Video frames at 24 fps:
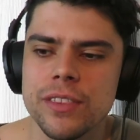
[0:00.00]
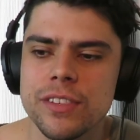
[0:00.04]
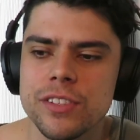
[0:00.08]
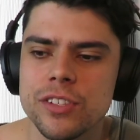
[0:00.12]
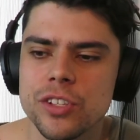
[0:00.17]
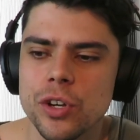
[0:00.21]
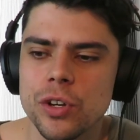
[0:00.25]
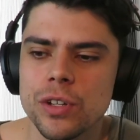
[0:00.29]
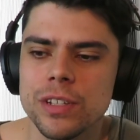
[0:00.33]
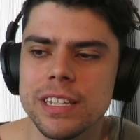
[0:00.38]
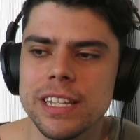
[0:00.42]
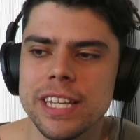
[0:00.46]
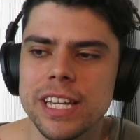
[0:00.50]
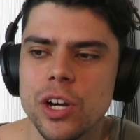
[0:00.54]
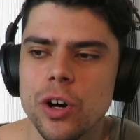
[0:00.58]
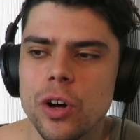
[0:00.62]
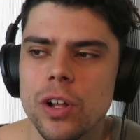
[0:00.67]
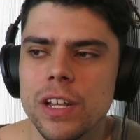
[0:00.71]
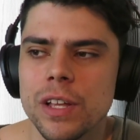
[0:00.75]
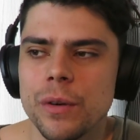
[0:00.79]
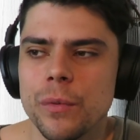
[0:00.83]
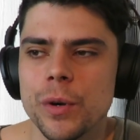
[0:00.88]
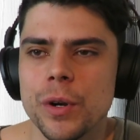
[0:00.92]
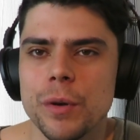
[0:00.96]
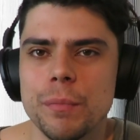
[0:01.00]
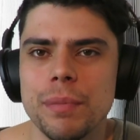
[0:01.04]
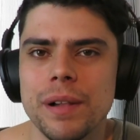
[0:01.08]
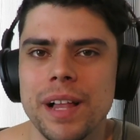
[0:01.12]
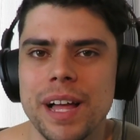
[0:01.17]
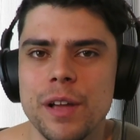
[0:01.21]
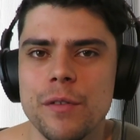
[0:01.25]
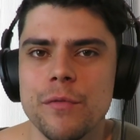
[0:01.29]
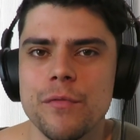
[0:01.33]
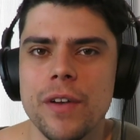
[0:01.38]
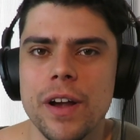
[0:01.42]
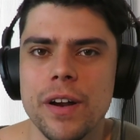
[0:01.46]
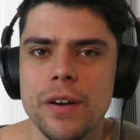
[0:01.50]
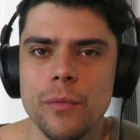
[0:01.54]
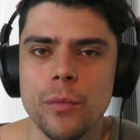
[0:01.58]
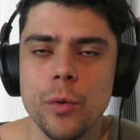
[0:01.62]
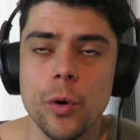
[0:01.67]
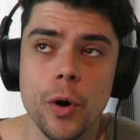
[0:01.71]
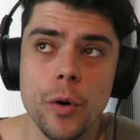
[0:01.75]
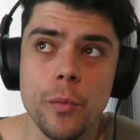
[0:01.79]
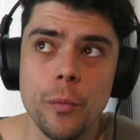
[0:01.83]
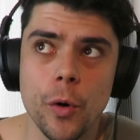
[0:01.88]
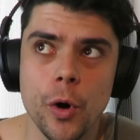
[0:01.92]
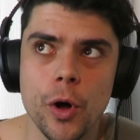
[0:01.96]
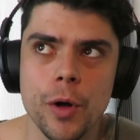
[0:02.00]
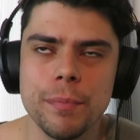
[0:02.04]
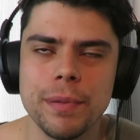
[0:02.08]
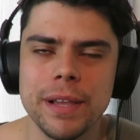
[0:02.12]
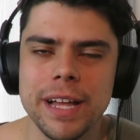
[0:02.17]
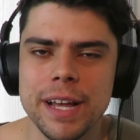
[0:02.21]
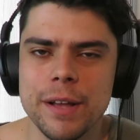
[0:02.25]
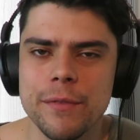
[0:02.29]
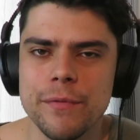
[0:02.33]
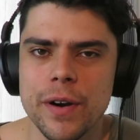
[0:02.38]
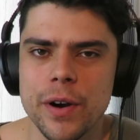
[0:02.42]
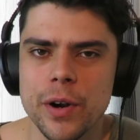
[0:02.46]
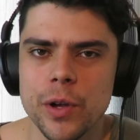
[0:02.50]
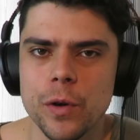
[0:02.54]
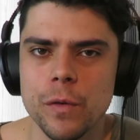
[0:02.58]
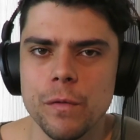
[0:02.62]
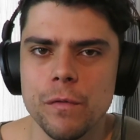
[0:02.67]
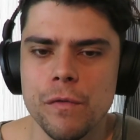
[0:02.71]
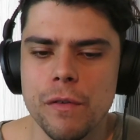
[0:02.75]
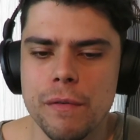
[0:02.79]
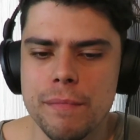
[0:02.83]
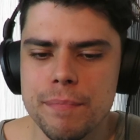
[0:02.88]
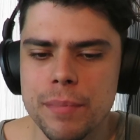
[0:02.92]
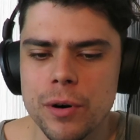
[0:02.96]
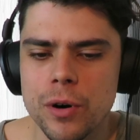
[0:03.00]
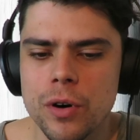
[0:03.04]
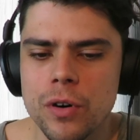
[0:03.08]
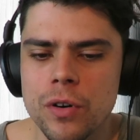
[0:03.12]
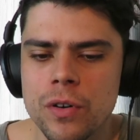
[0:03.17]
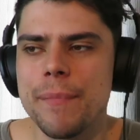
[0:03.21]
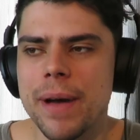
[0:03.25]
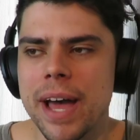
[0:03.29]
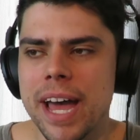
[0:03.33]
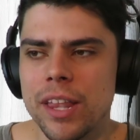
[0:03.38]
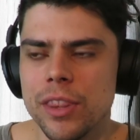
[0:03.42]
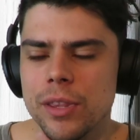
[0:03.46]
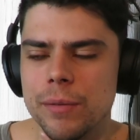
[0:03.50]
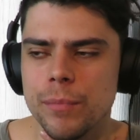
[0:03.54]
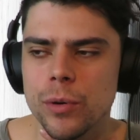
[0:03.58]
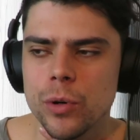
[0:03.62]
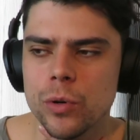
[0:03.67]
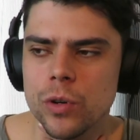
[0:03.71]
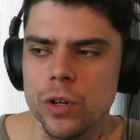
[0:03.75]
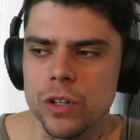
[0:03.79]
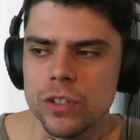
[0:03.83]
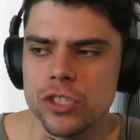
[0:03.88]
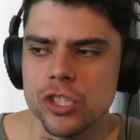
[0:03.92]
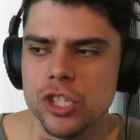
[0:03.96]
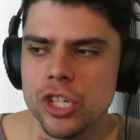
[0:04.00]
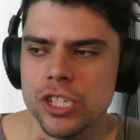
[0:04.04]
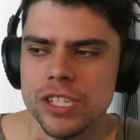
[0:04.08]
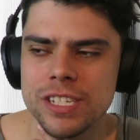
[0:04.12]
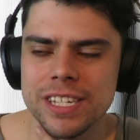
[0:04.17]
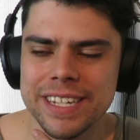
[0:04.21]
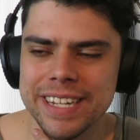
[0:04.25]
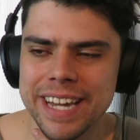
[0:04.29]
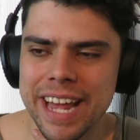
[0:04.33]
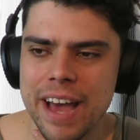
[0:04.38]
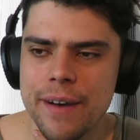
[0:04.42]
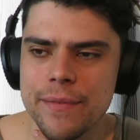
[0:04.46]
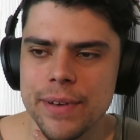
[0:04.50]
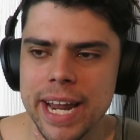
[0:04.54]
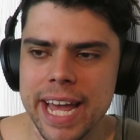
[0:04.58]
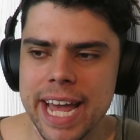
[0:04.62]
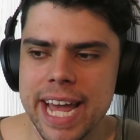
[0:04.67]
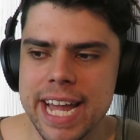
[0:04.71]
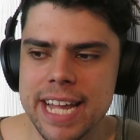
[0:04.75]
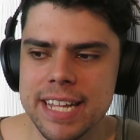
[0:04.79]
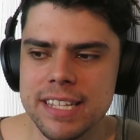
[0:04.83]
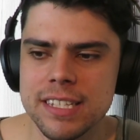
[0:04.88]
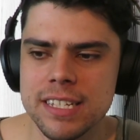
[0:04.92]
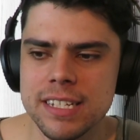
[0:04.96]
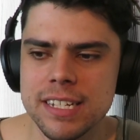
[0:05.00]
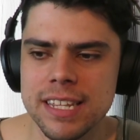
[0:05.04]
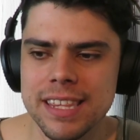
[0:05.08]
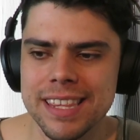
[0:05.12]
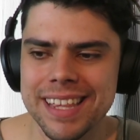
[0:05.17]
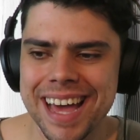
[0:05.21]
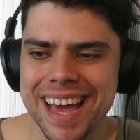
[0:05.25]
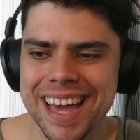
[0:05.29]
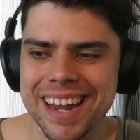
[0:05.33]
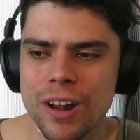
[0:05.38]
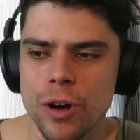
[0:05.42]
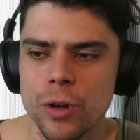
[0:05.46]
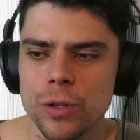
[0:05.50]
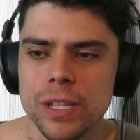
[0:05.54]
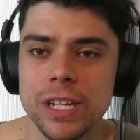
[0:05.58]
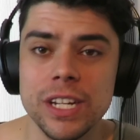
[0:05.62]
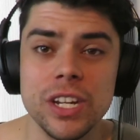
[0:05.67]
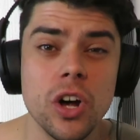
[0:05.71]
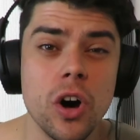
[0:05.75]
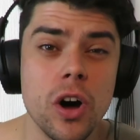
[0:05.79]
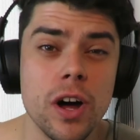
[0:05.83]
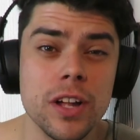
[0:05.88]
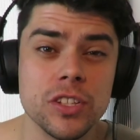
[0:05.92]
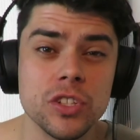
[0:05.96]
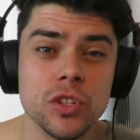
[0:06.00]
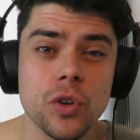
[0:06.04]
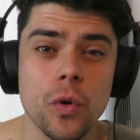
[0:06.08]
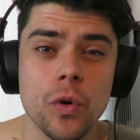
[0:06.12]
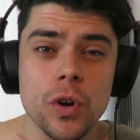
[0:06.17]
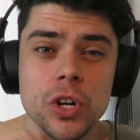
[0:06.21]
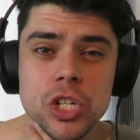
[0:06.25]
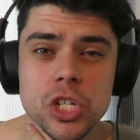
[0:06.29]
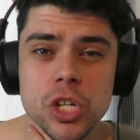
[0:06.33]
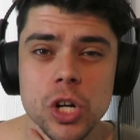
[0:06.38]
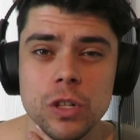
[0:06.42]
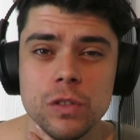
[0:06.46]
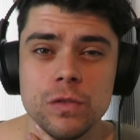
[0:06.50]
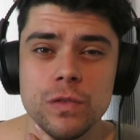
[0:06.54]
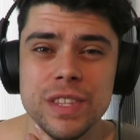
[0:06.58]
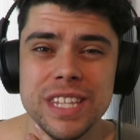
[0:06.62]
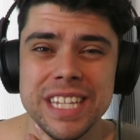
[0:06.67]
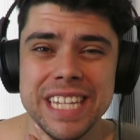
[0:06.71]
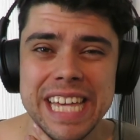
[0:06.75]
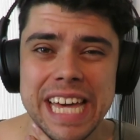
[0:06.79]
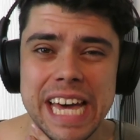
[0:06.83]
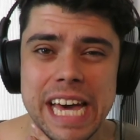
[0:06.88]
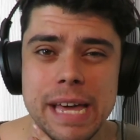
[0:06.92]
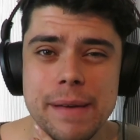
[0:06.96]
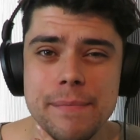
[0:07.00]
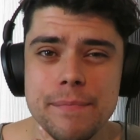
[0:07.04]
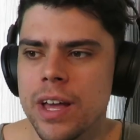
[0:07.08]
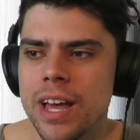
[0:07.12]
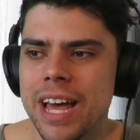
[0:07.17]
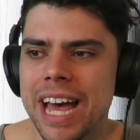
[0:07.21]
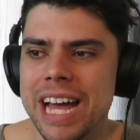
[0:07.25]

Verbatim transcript: Certainly Collingwood are playing very were, were playing very good football and the Bulldogs just didn't have an answer to that. Only 9 scoring shots for the game.